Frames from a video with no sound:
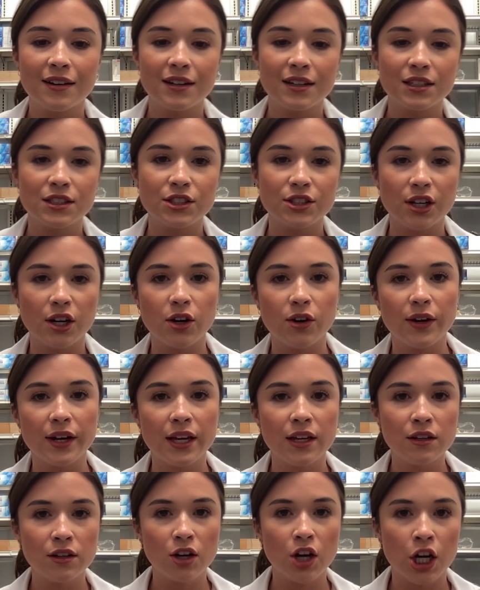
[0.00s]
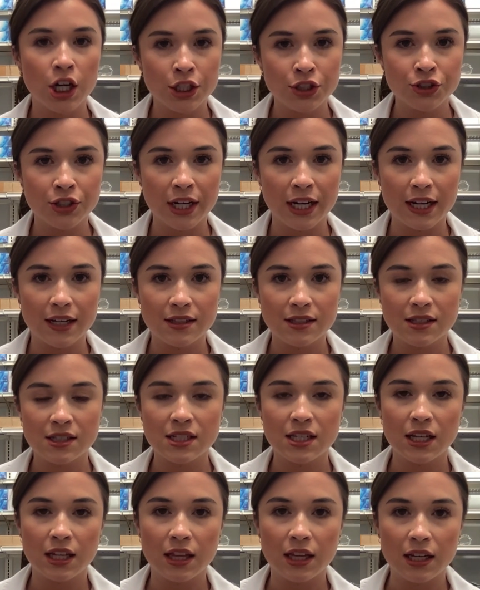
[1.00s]
So in contrast
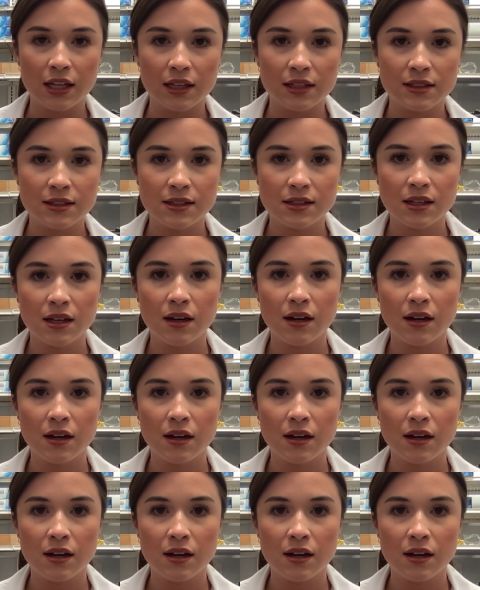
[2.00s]
to this,